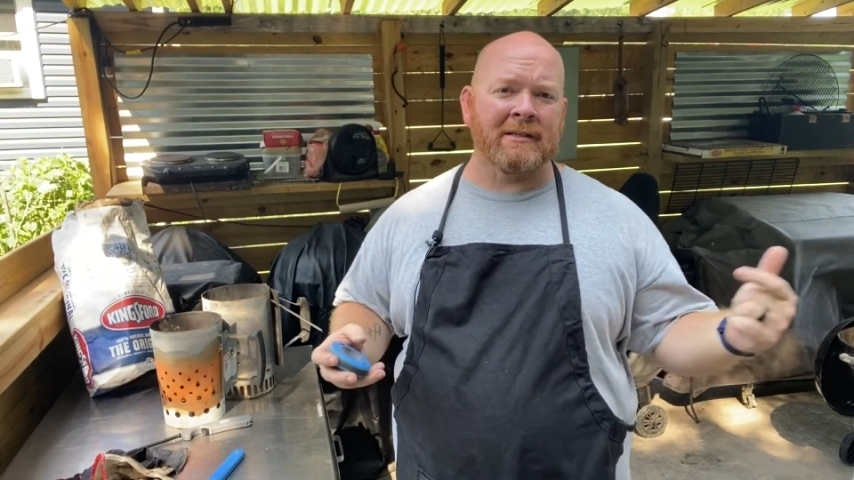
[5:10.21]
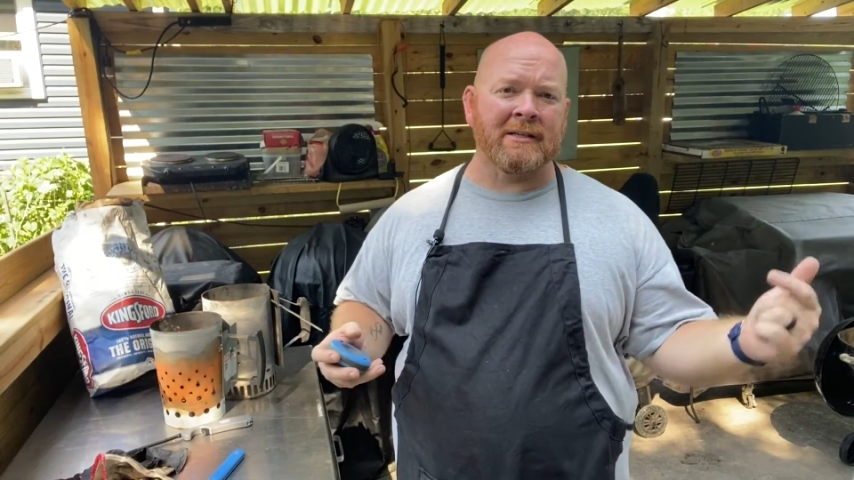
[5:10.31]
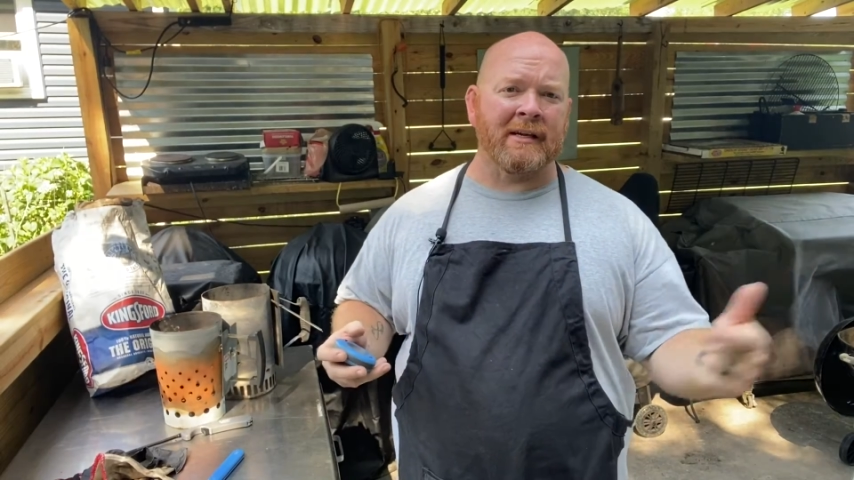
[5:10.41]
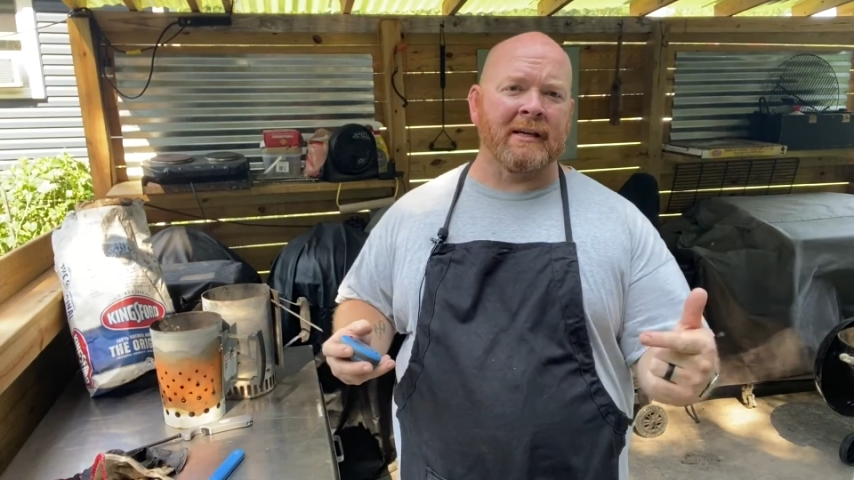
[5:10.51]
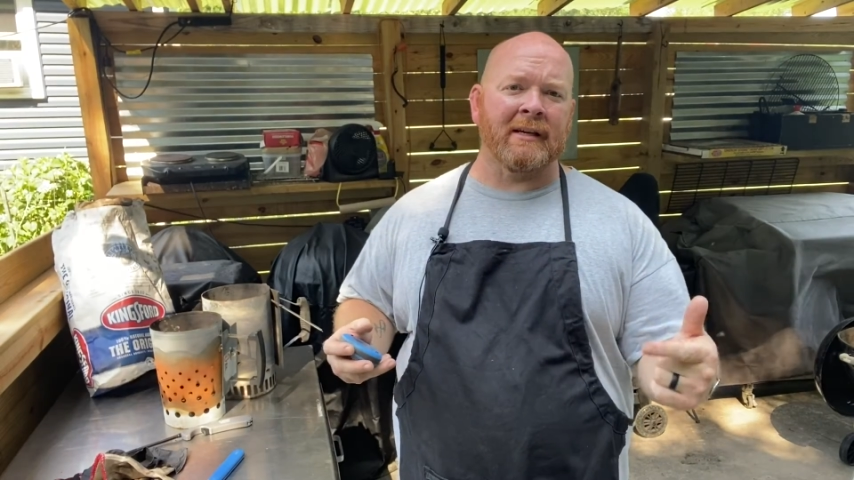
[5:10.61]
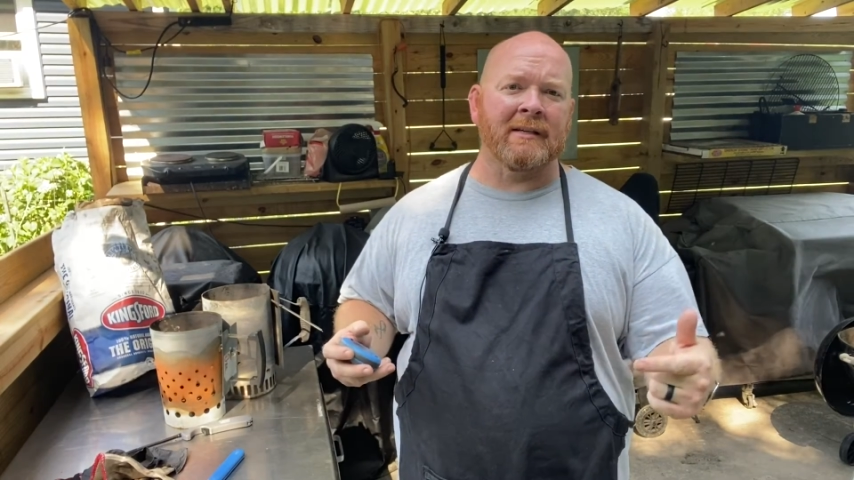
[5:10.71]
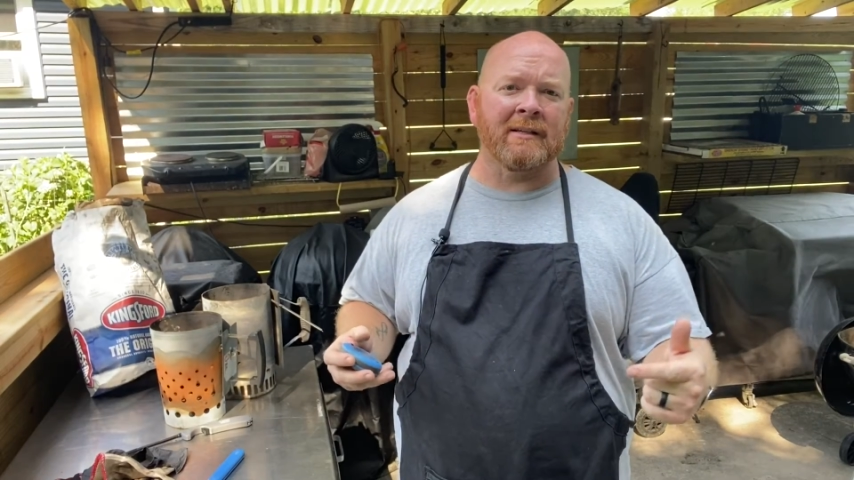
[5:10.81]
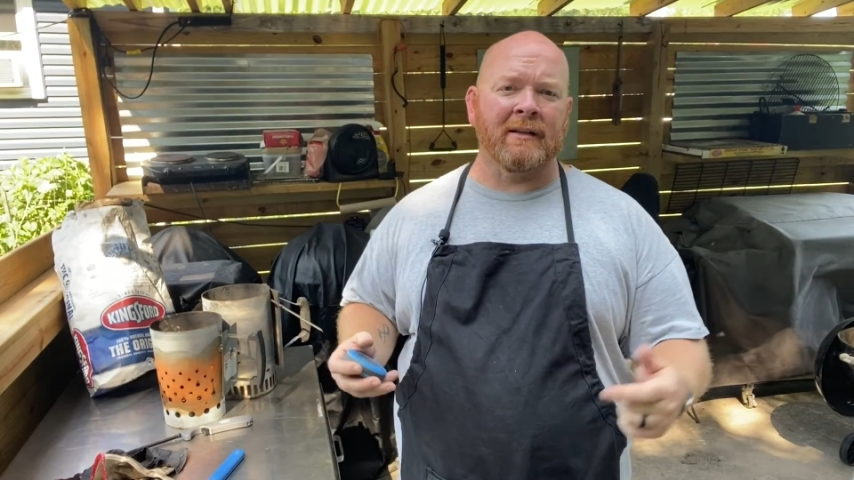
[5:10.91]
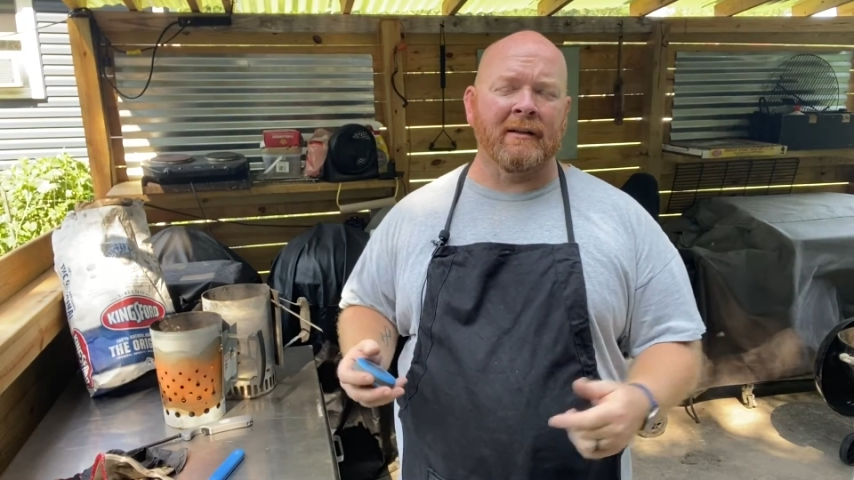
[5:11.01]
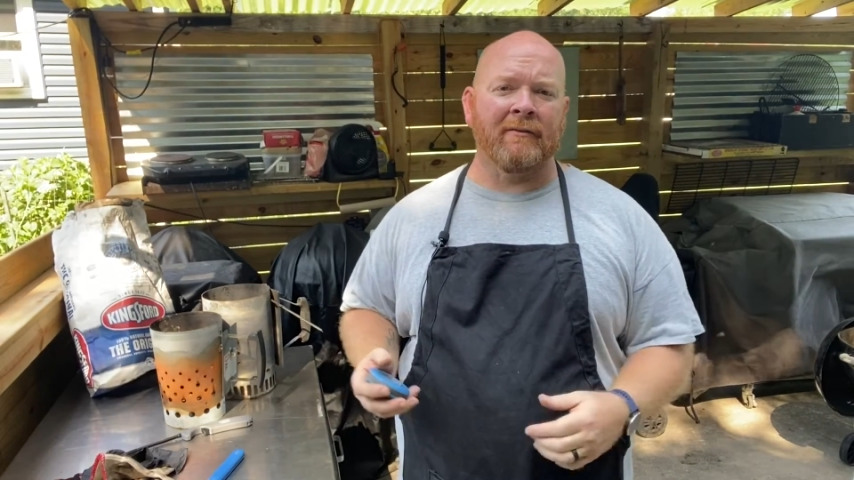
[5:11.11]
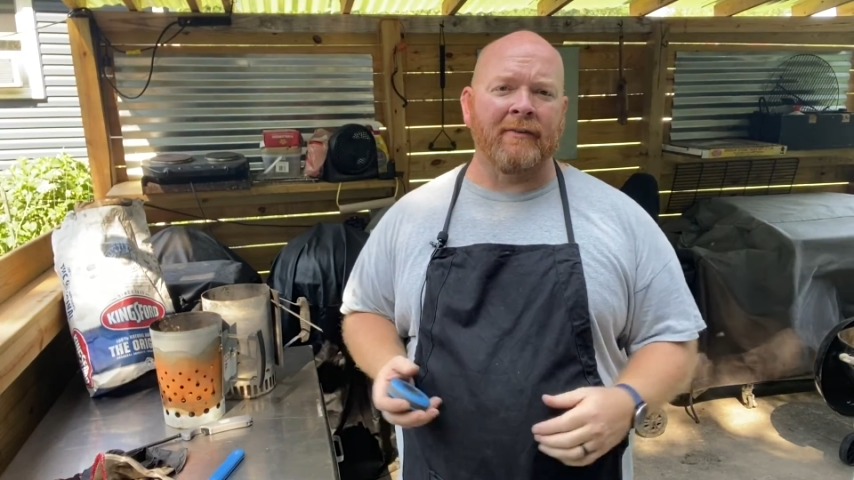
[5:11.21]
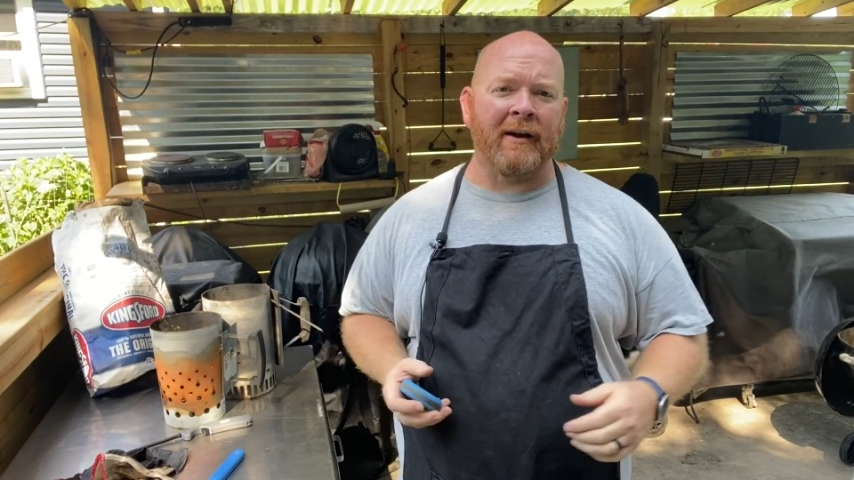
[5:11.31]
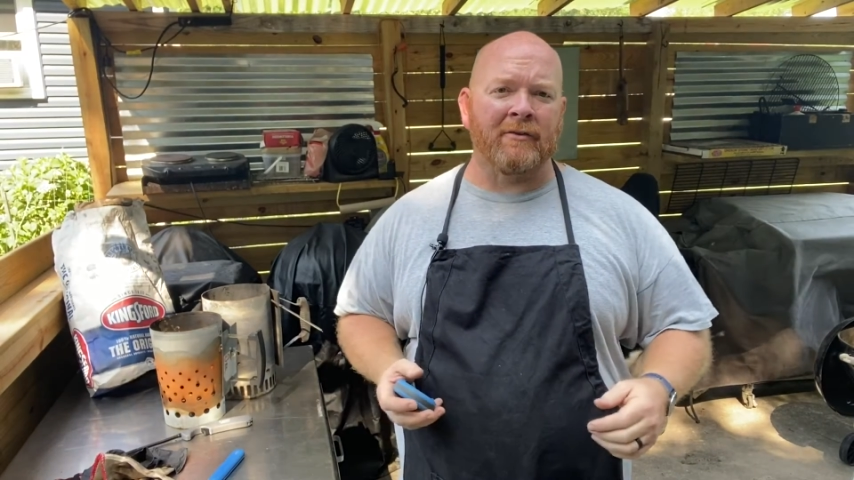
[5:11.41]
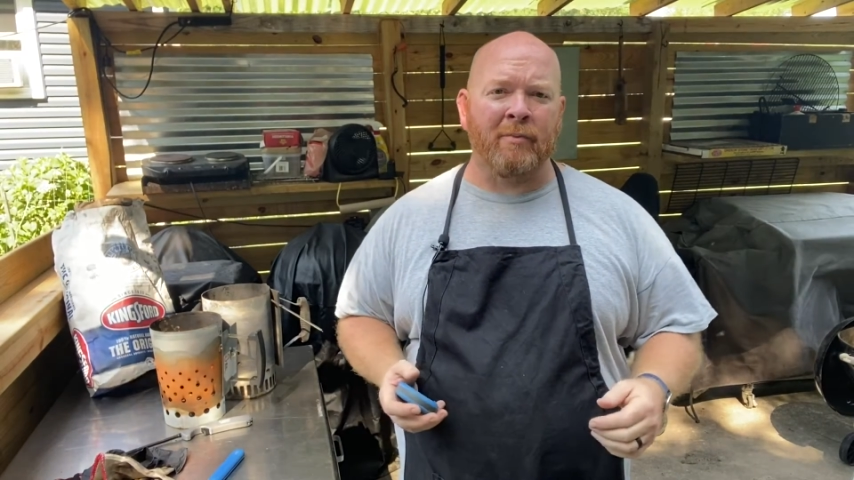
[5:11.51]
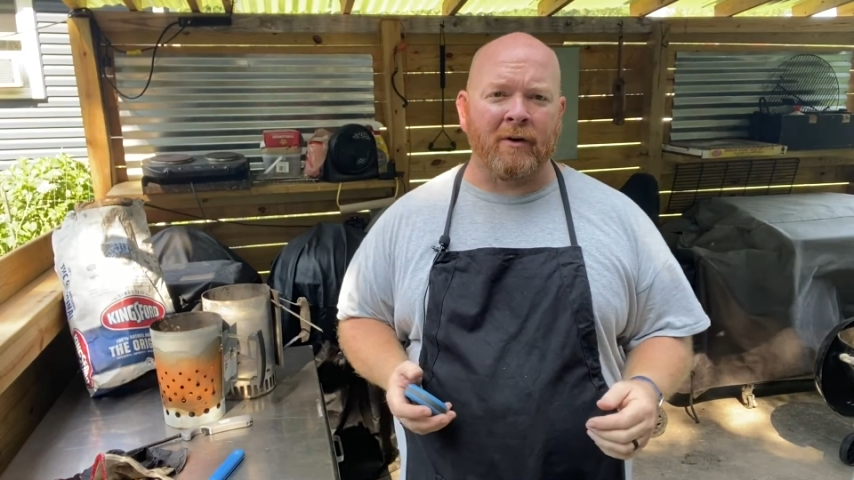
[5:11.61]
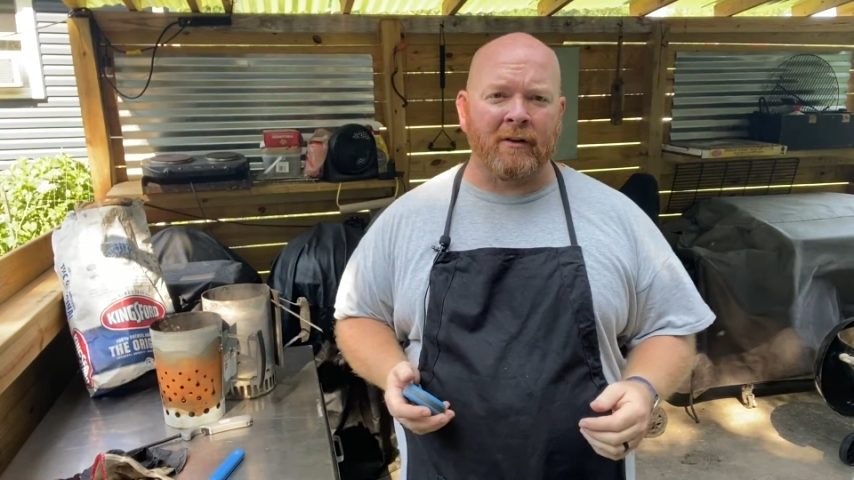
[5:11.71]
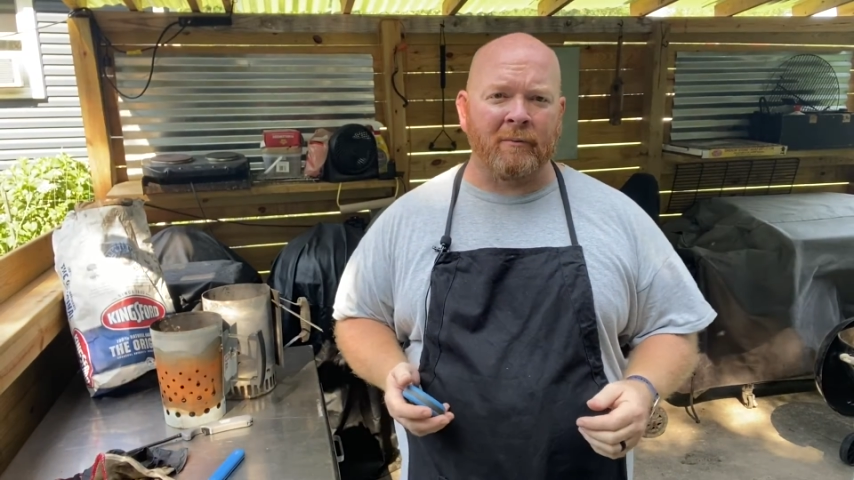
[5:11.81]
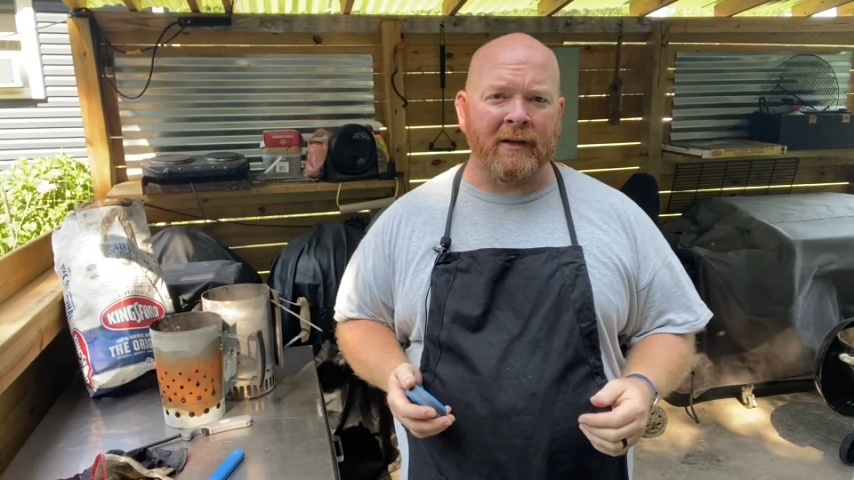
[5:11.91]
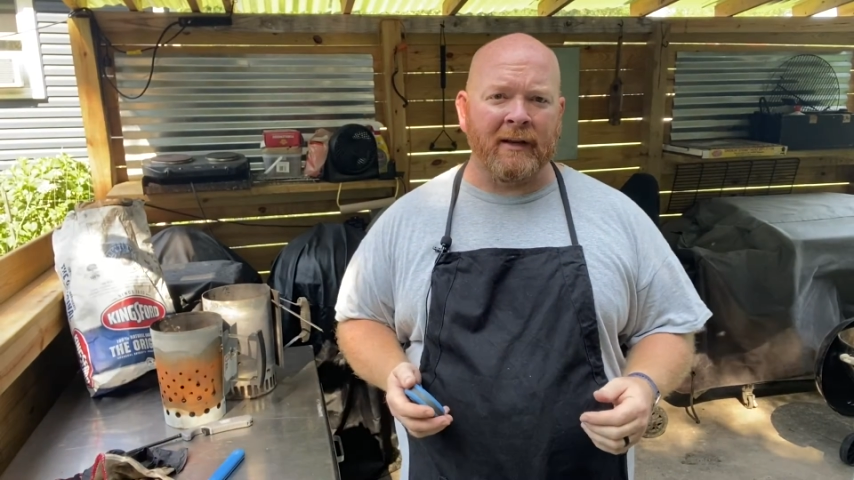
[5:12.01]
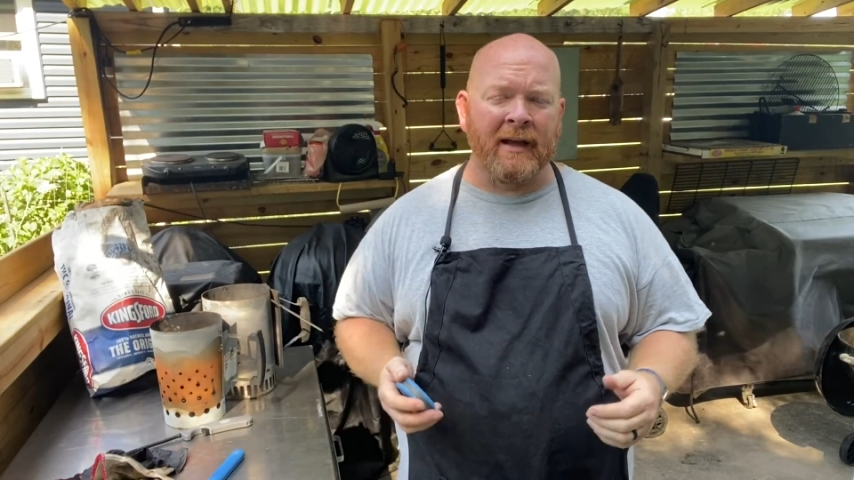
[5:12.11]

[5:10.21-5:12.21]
stick it into the fattest part of the meat,